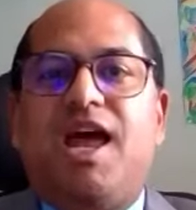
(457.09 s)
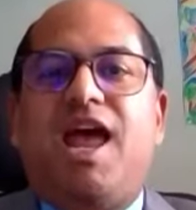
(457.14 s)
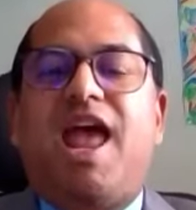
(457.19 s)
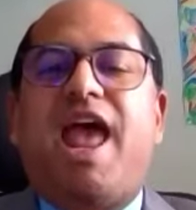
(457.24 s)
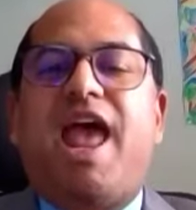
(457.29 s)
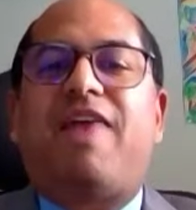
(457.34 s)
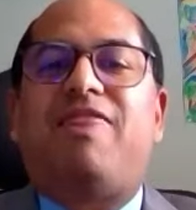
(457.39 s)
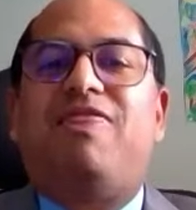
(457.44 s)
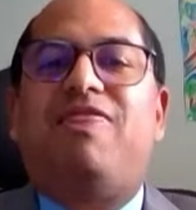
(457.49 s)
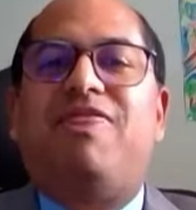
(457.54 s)

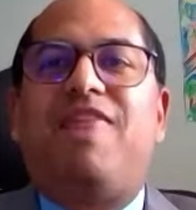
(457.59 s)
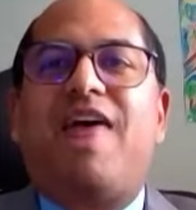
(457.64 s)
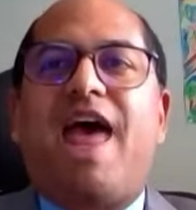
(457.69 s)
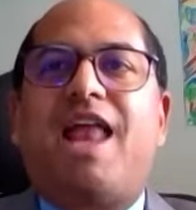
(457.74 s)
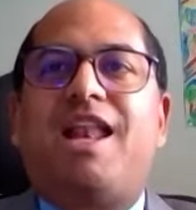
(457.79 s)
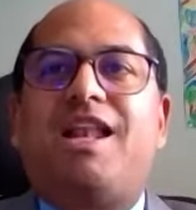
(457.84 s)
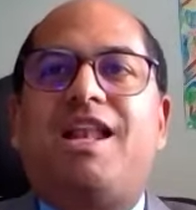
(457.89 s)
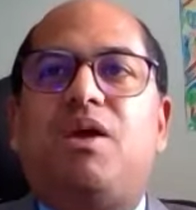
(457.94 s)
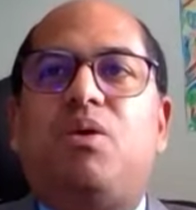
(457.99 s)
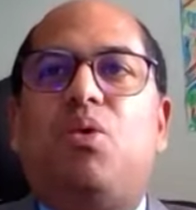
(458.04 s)
and
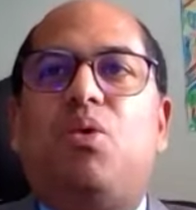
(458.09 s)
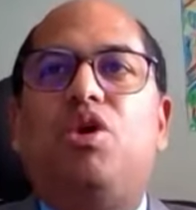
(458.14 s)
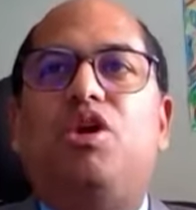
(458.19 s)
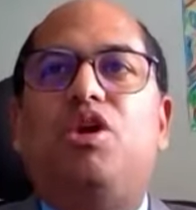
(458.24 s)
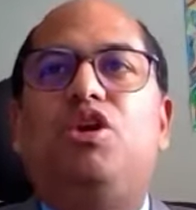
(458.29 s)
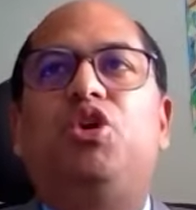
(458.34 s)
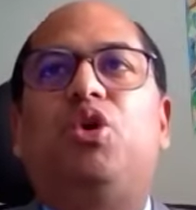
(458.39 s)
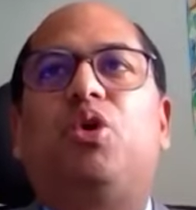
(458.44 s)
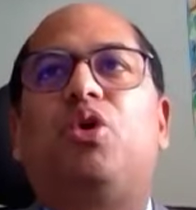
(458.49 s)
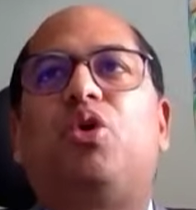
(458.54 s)
then
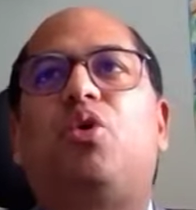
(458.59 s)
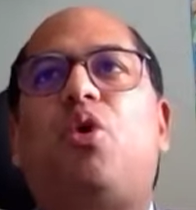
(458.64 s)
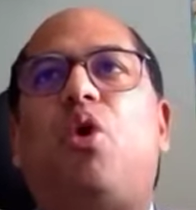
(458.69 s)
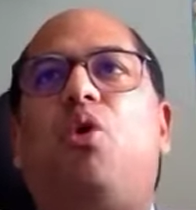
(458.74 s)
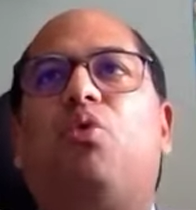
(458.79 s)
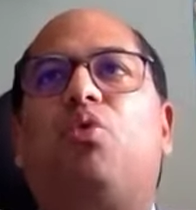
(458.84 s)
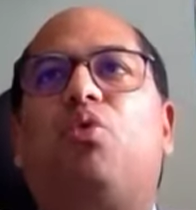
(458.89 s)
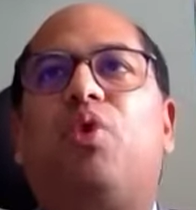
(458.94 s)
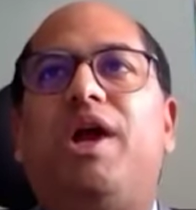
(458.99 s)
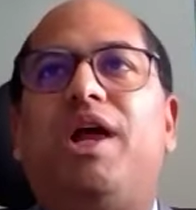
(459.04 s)
your
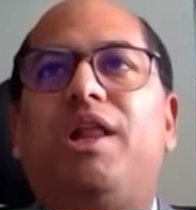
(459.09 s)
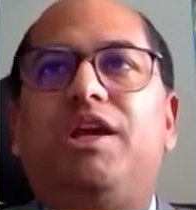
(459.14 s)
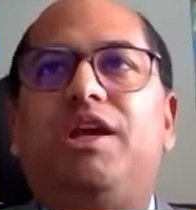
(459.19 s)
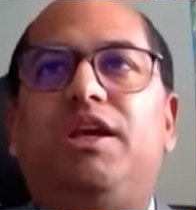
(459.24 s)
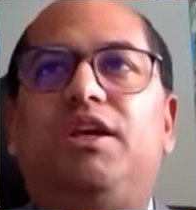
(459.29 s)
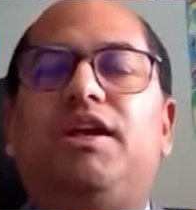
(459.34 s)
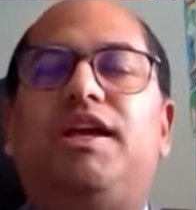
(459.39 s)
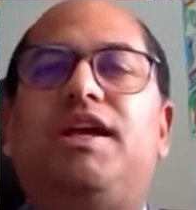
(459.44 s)
goal really